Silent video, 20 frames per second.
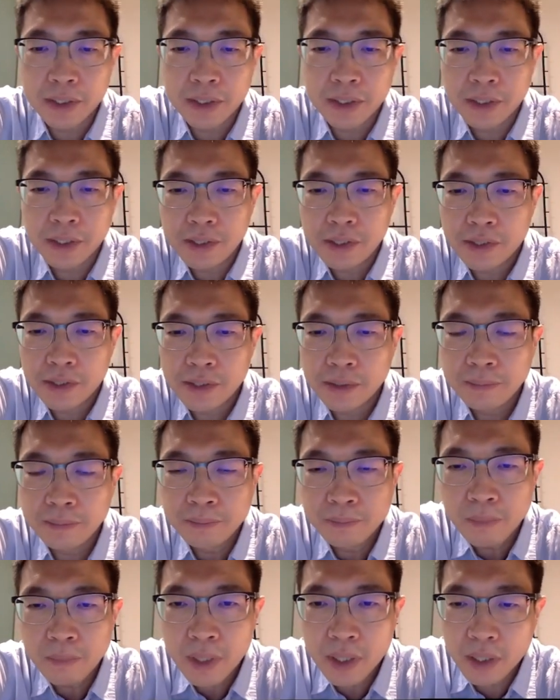This is
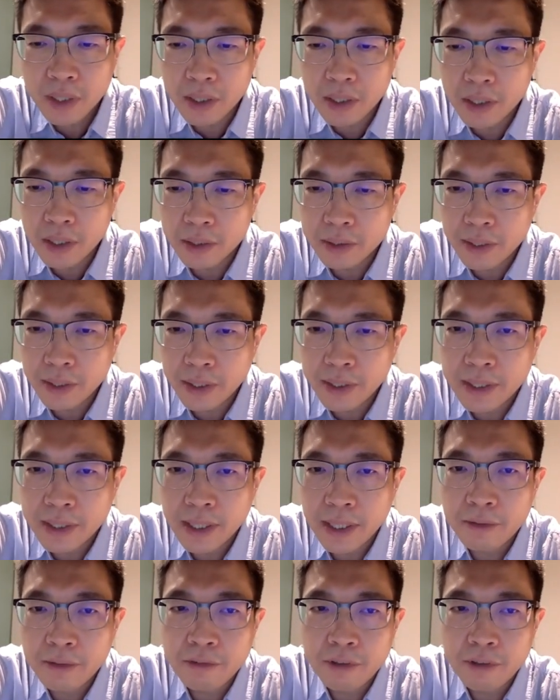uh, data